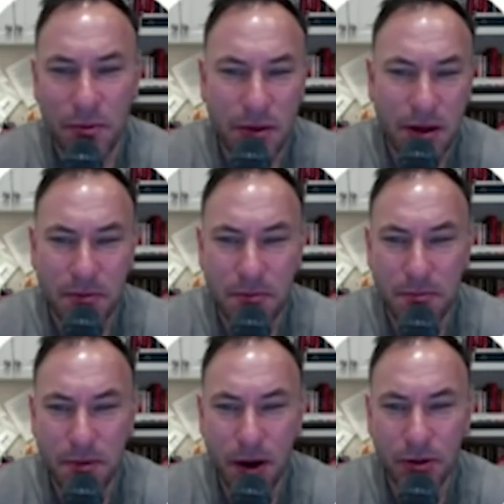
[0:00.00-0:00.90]

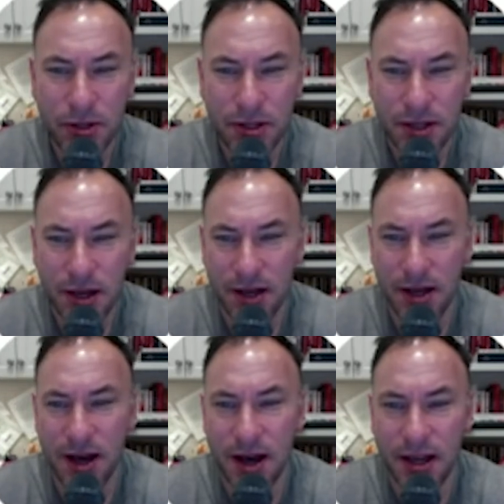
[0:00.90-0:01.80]
most
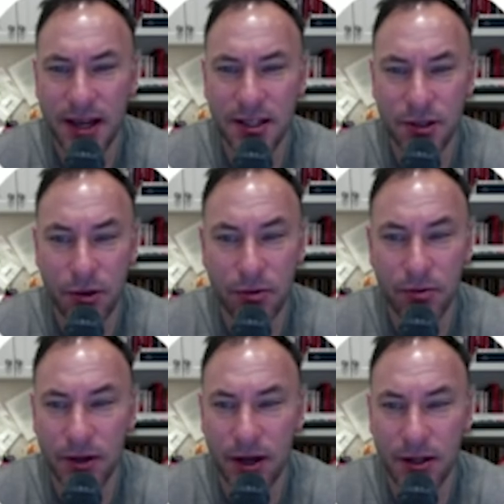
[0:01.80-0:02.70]
kids,
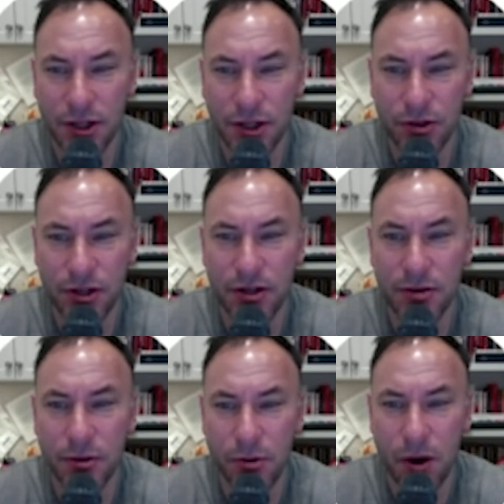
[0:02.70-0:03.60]
children
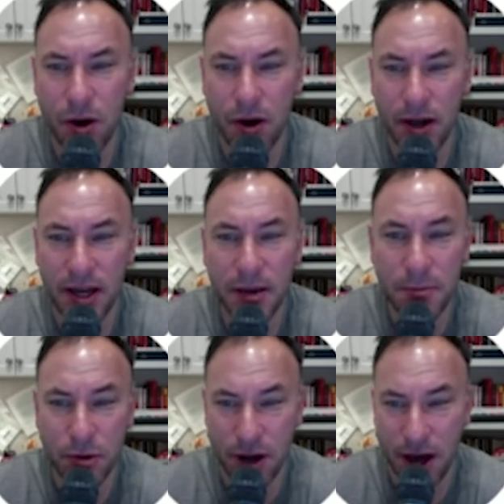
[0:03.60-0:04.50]
who are
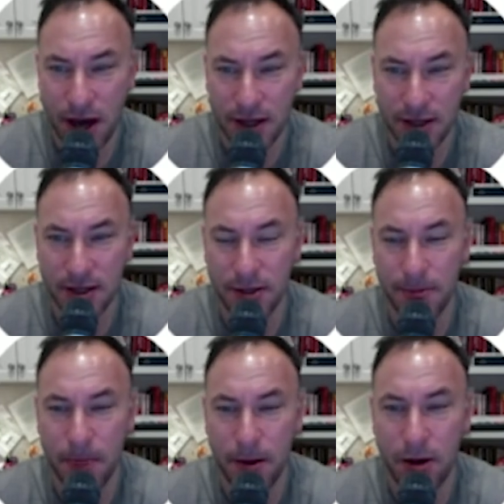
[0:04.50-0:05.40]
immunized
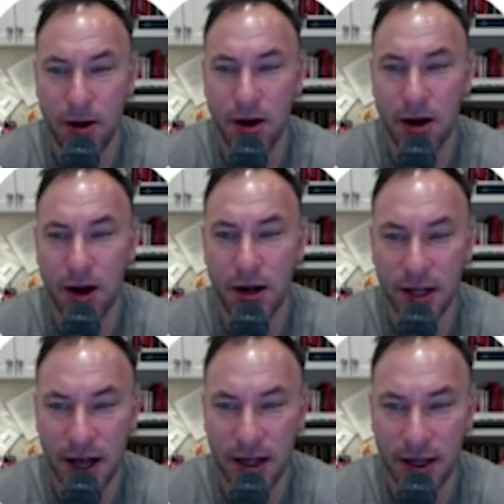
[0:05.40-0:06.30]
are
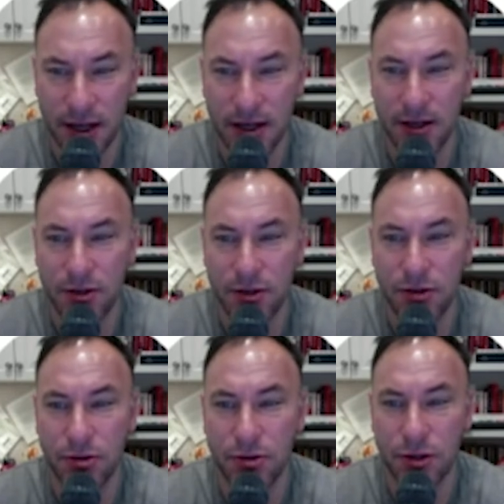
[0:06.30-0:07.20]
unlikely
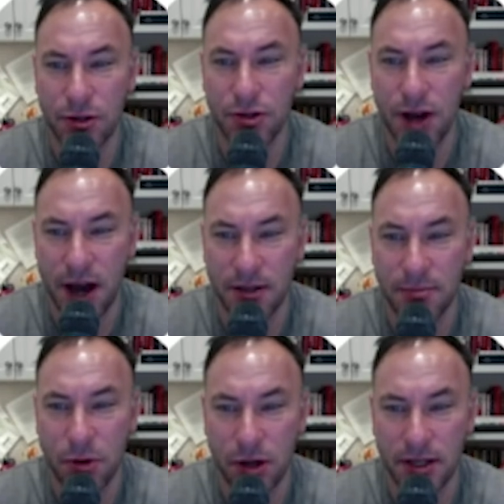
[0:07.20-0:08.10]
to contract
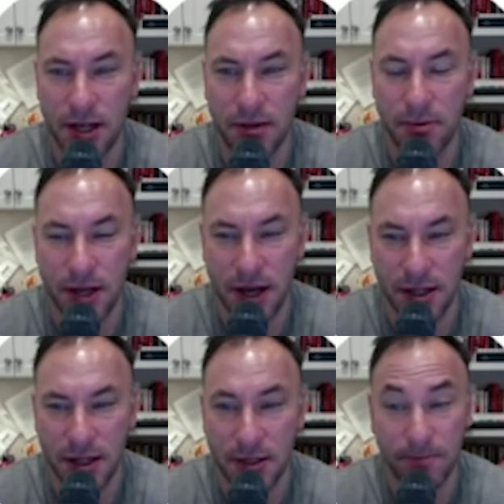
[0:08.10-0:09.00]
Bordetella
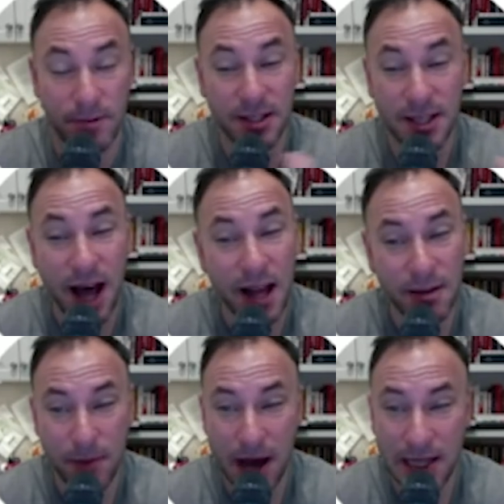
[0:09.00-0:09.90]
pertussis. It's not
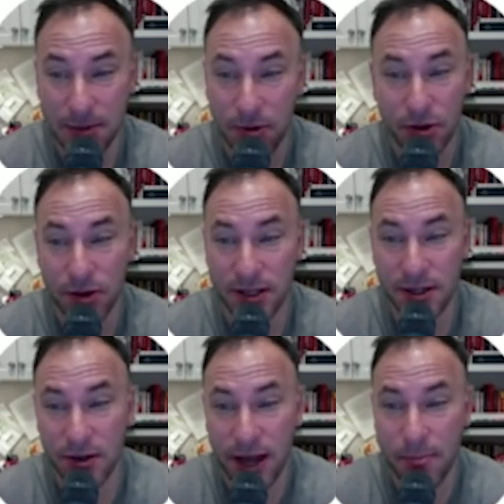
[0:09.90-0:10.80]
impossible. You could
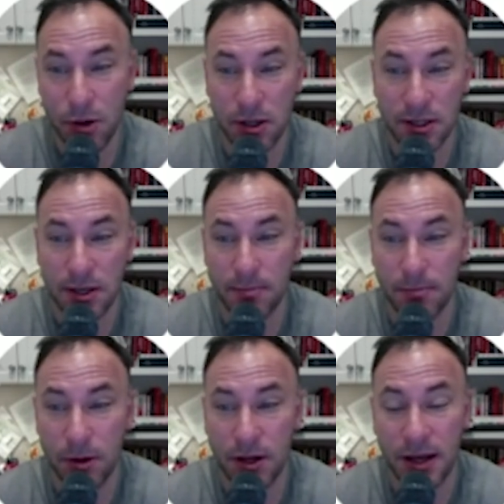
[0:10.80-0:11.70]
still get
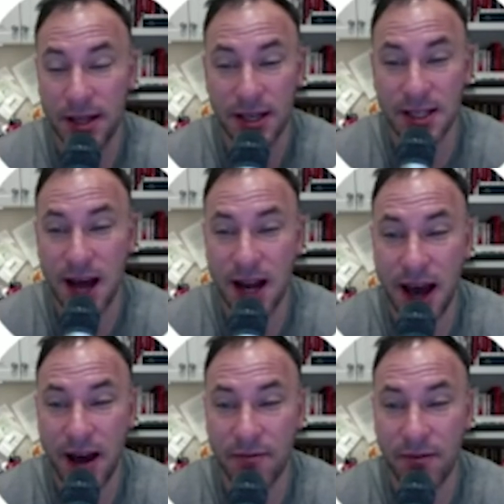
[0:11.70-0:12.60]
it does not
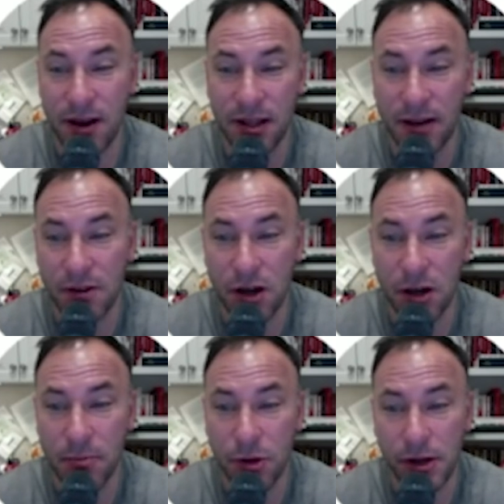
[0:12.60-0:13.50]
have lifelong
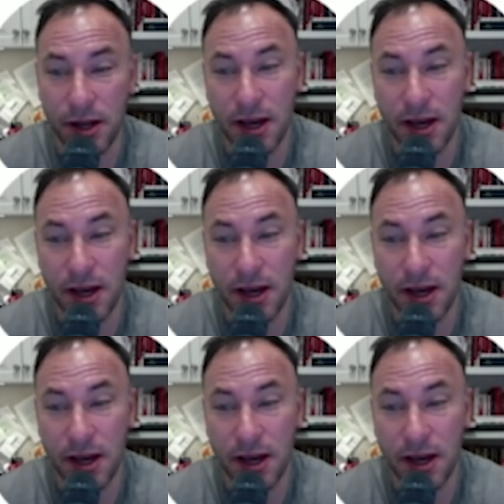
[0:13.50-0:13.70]
immunity,